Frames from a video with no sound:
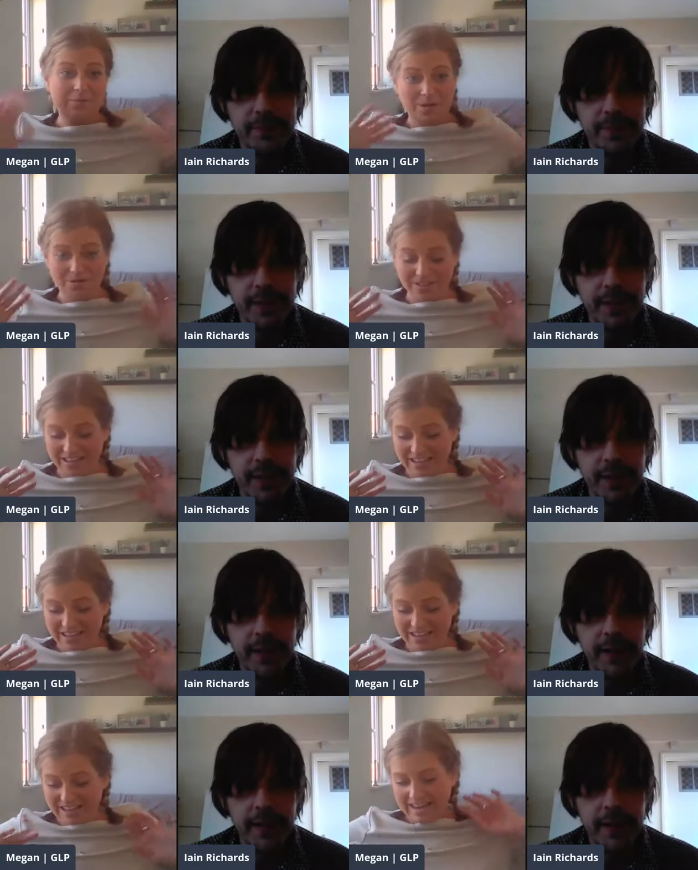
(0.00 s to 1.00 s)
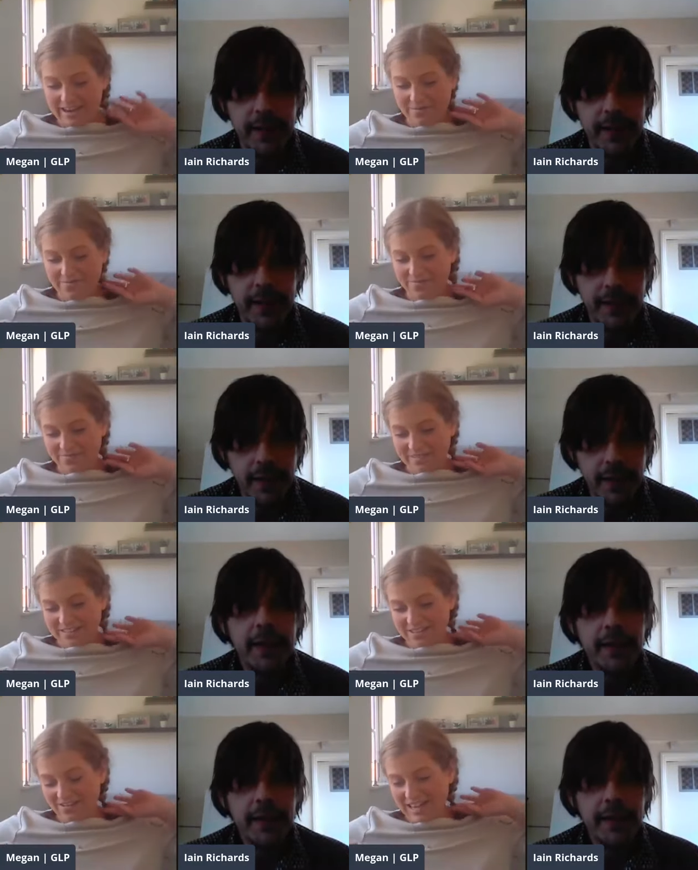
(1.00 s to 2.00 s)
Speaker 1: to hear both.
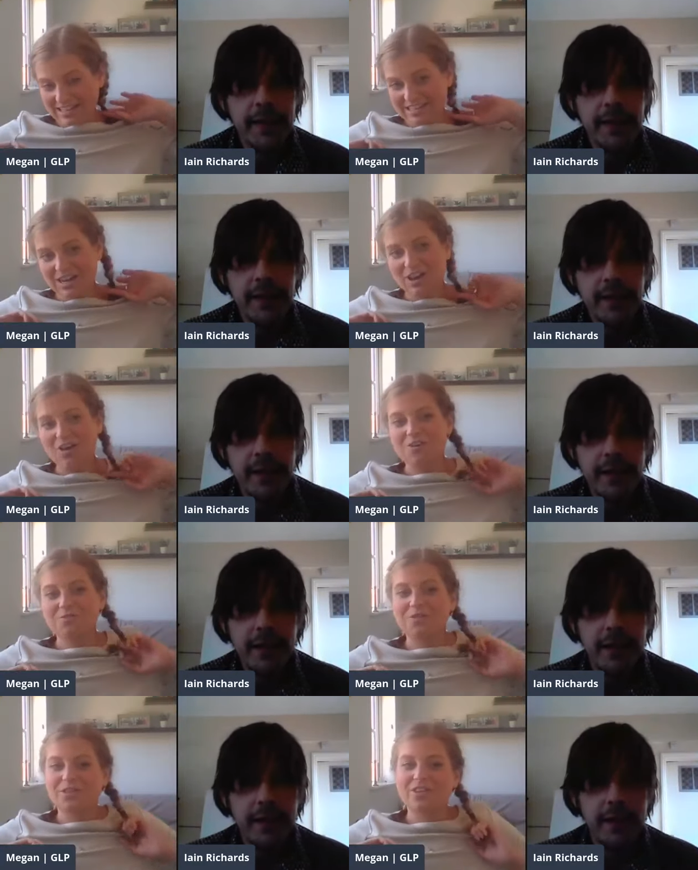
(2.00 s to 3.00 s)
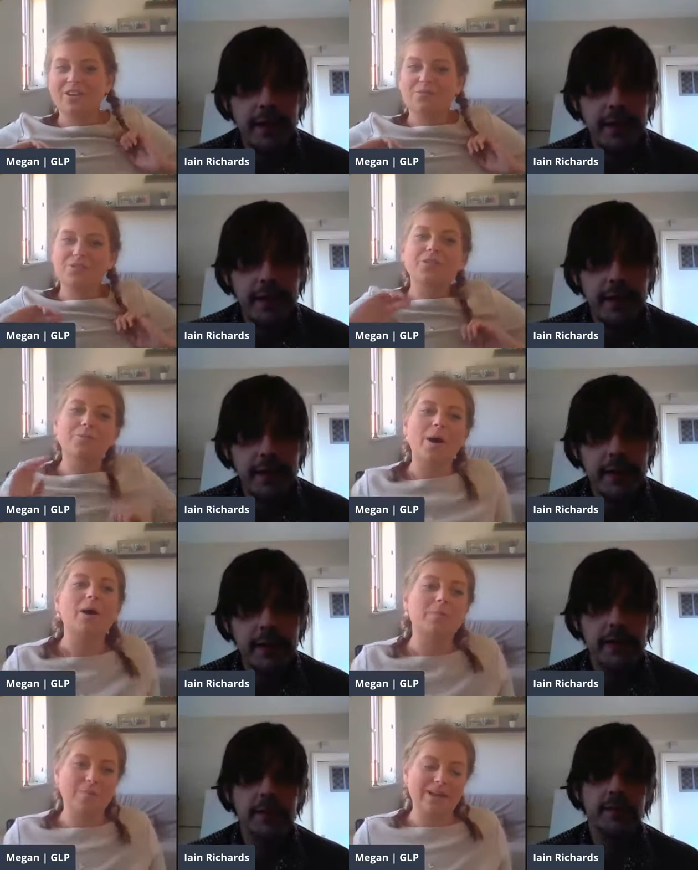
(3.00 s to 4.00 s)
Um, so let's start off with the with the
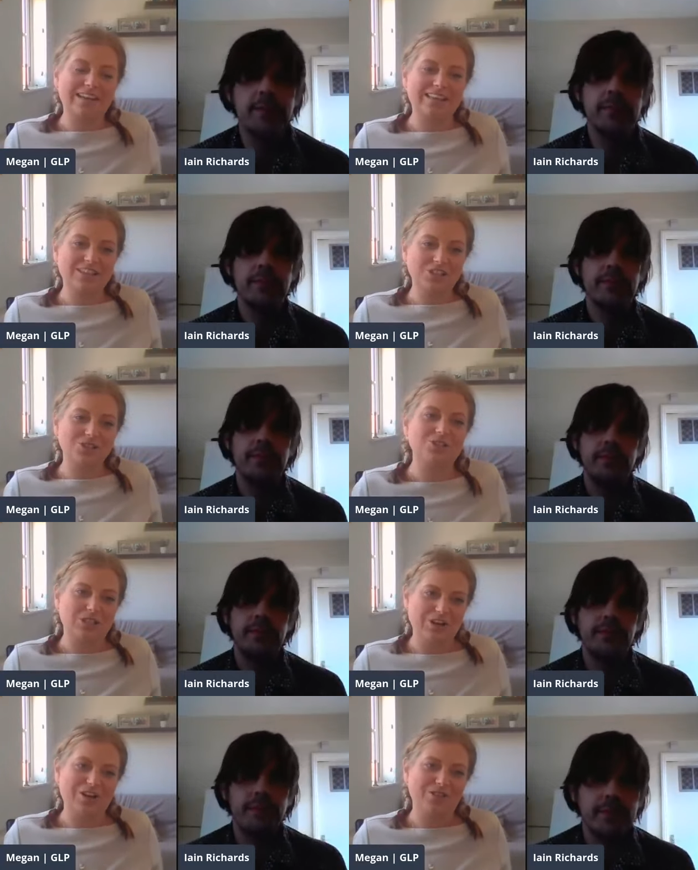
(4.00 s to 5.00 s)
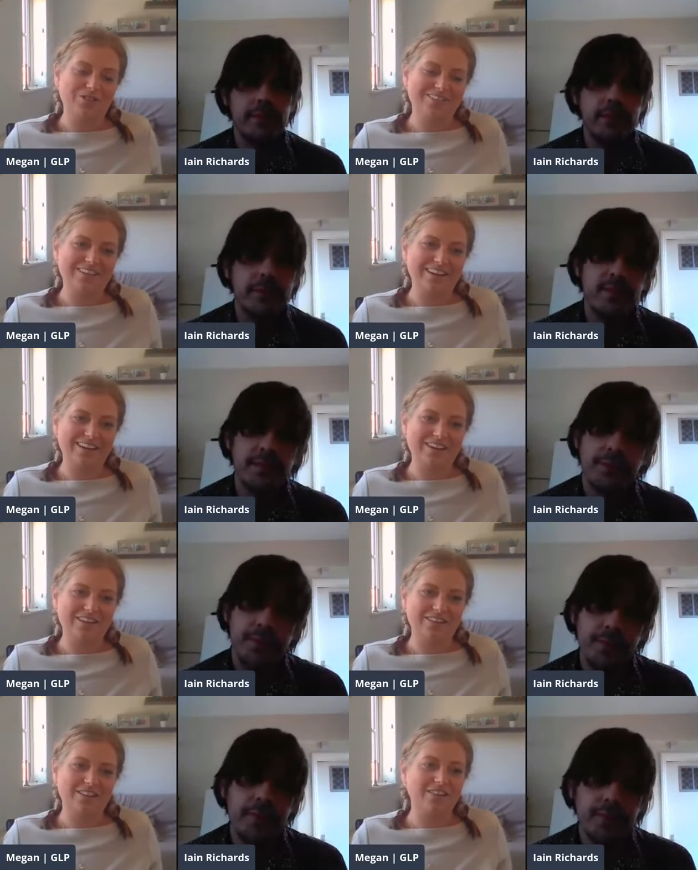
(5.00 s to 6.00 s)
pub, like the John Snow,
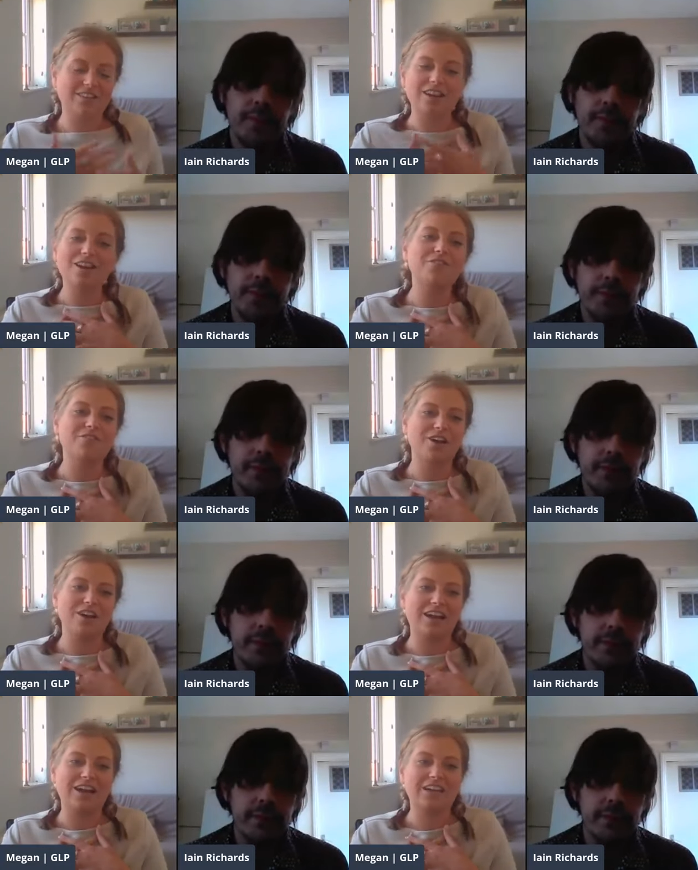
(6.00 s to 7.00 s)
uh, the the love of our